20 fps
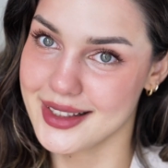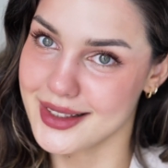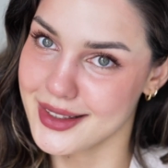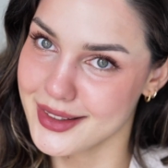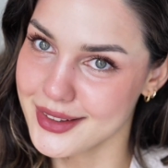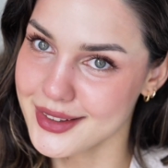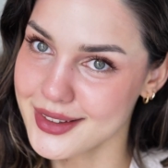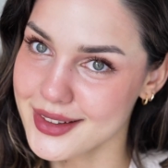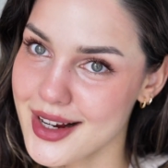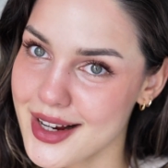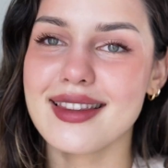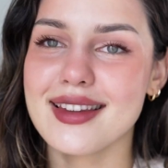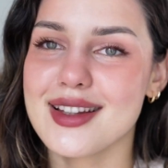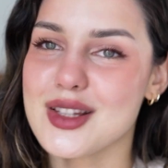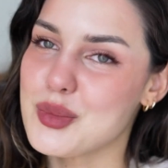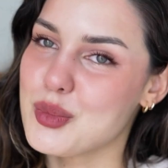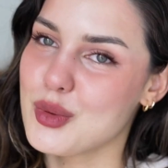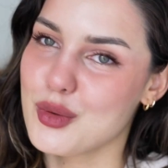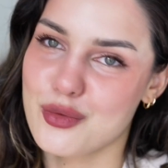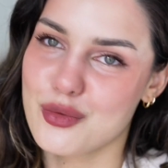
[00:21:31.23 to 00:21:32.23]
here. Let's
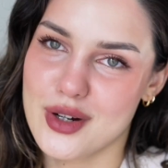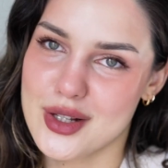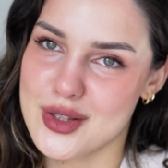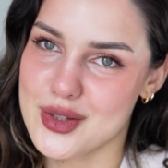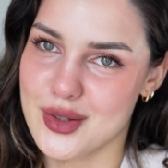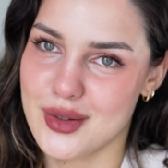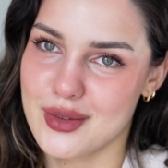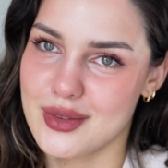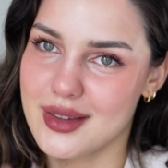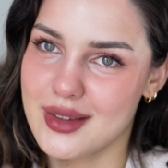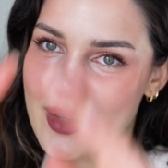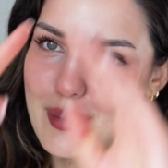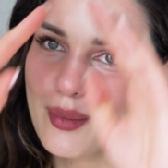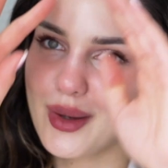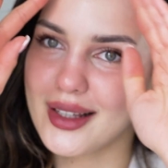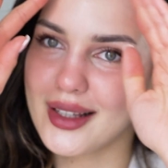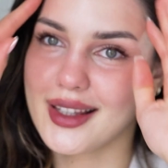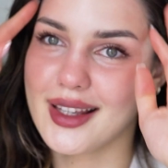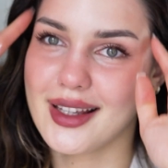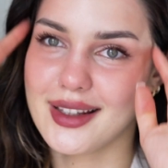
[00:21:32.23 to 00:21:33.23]
be friends on them. I
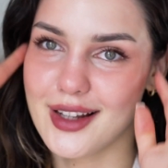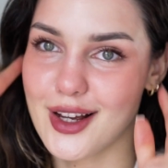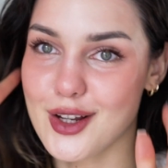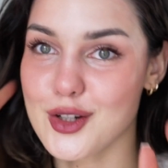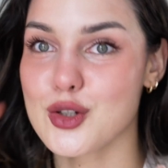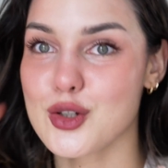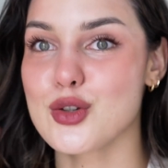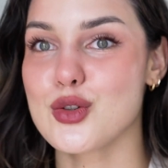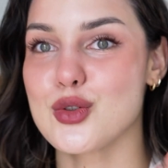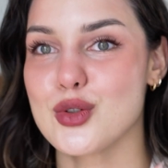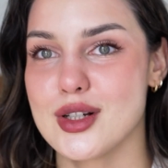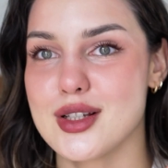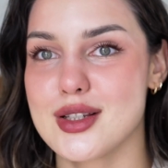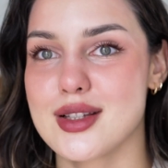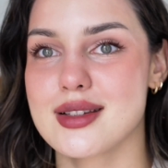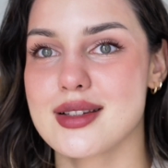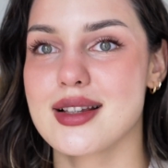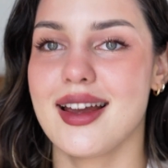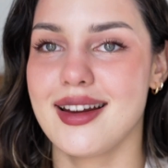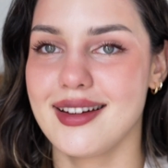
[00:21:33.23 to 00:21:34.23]
cannot
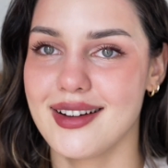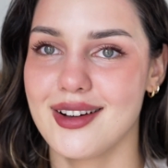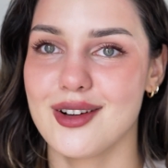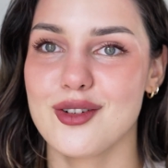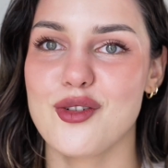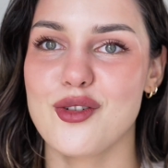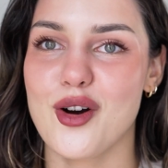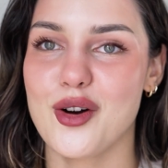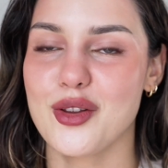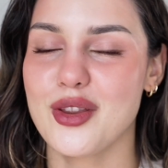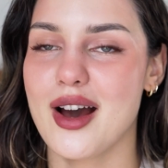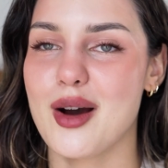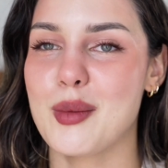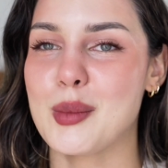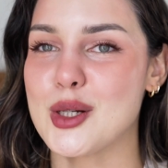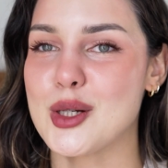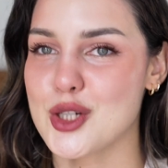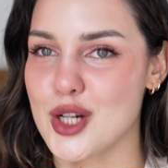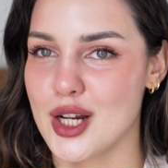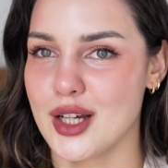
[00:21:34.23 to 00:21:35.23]
stress enough on how
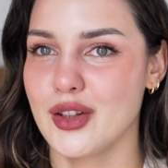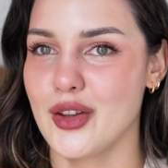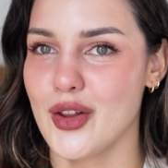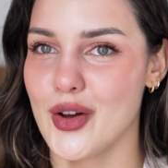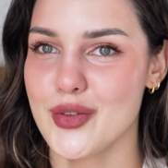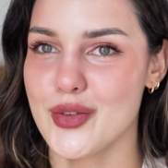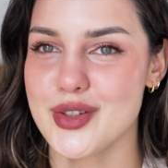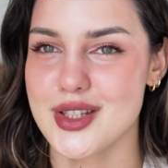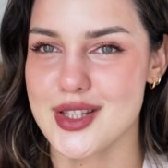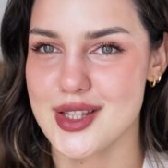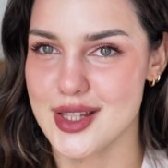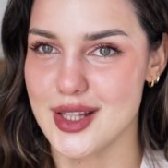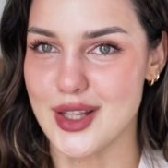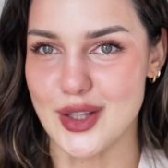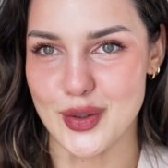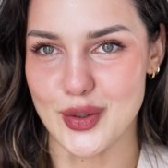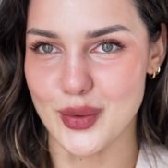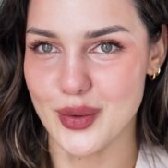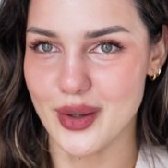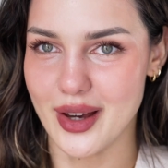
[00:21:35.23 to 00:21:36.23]
much I love see
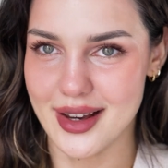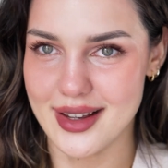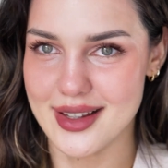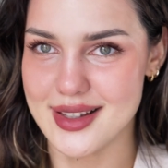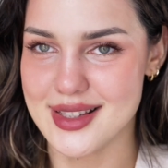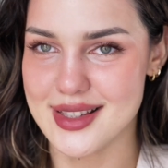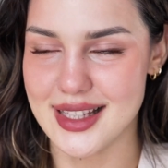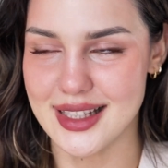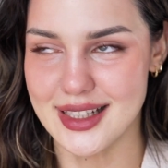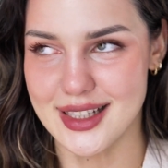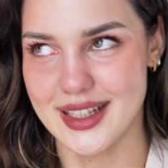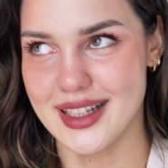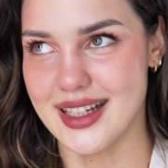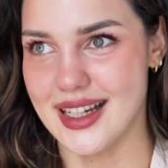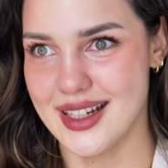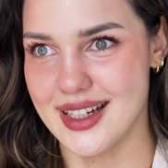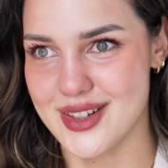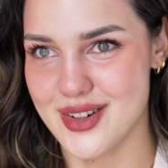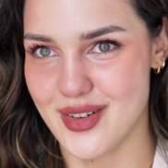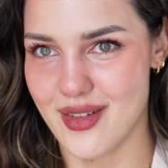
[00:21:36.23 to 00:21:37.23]
you guys
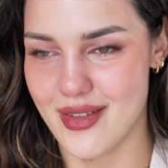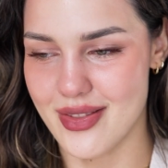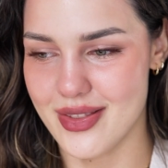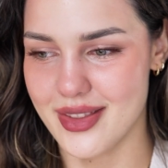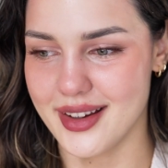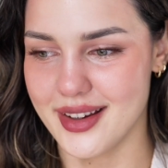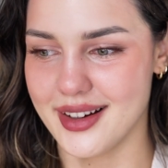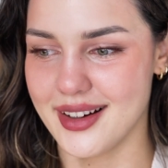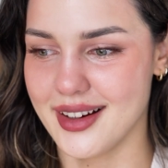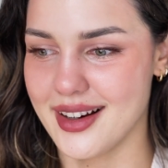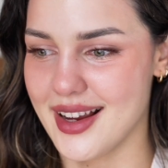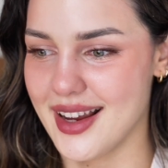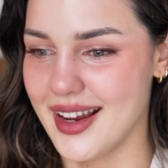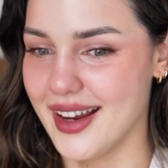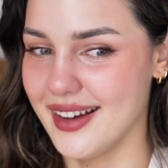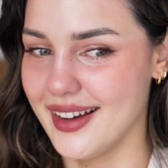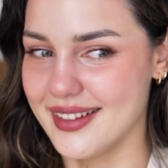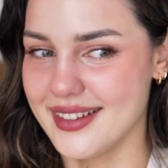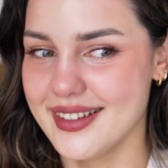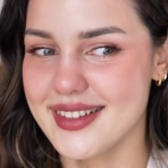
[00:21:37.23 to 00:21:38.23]
engage on there,
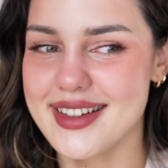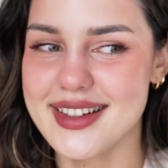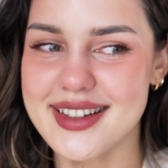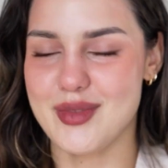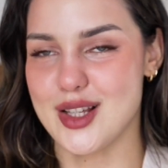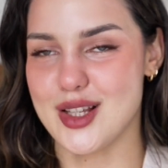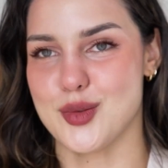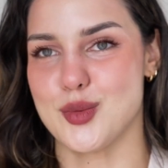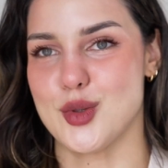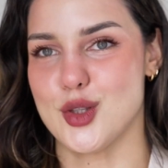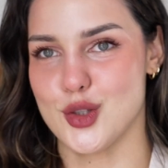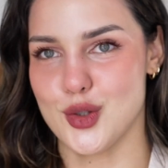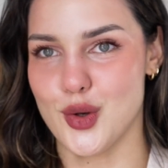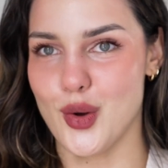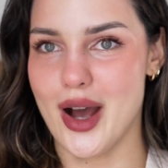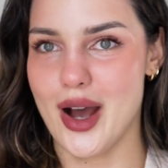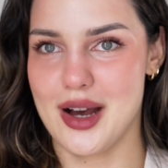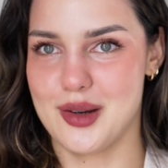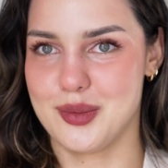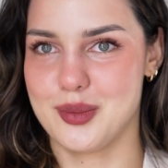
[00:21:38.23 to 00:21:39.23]
and it makes me so
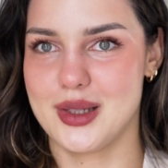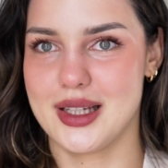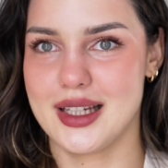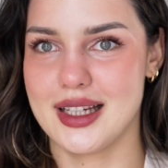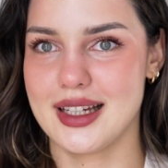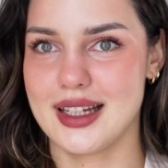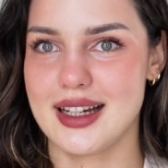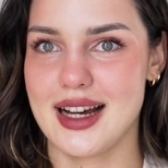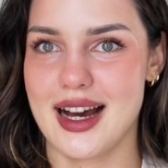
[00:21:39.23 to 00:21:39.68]
happy.